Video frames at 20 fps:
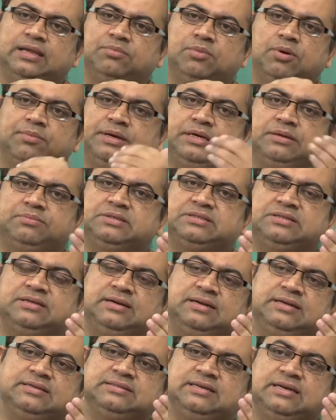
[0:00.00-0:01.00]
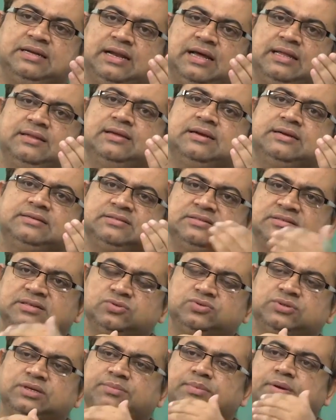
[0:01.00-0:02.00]
the momentum is increasing and other it is
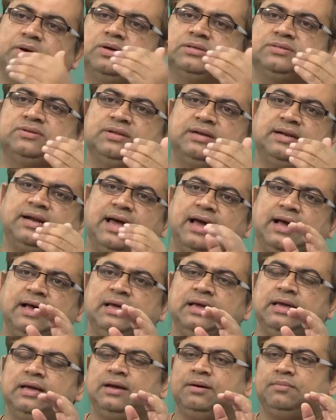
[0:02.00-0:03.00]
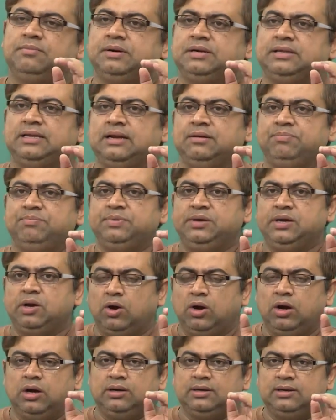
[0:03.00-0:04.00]
reducing because of the drag. But then
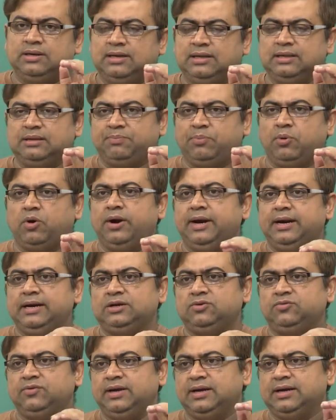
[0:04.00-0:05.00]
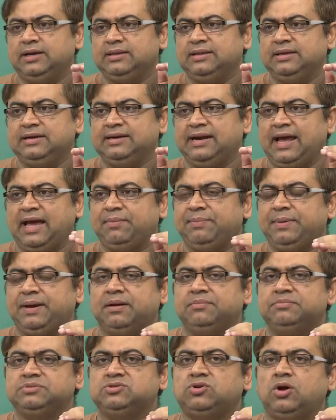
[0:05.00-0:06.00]
beyond uh, the point where the drag
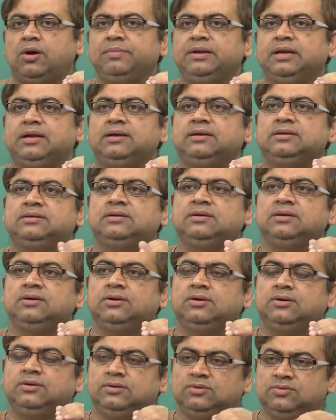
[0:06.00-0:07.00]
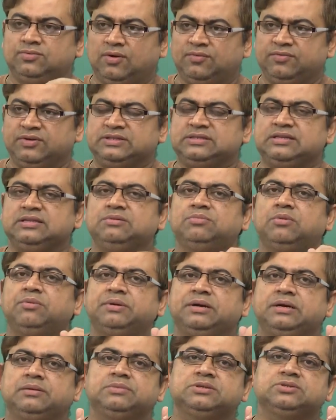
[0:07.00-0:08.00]
becomes dominant you know uh, obviously the
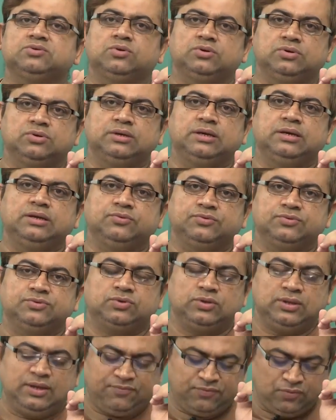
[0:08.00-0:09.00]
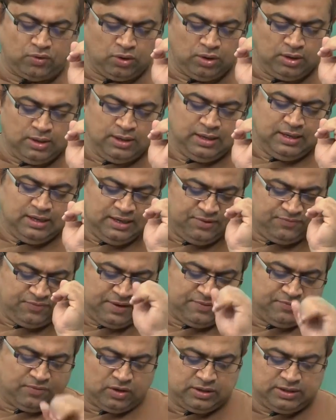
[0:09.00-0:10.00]
momentum is going to reduce. So, therefore, if I
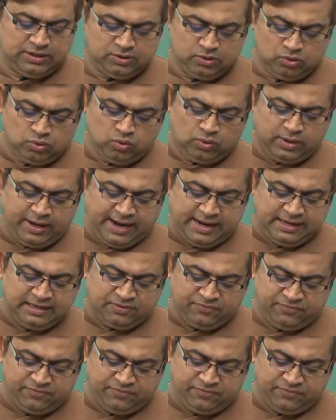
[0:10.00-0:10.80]
wanted to look at the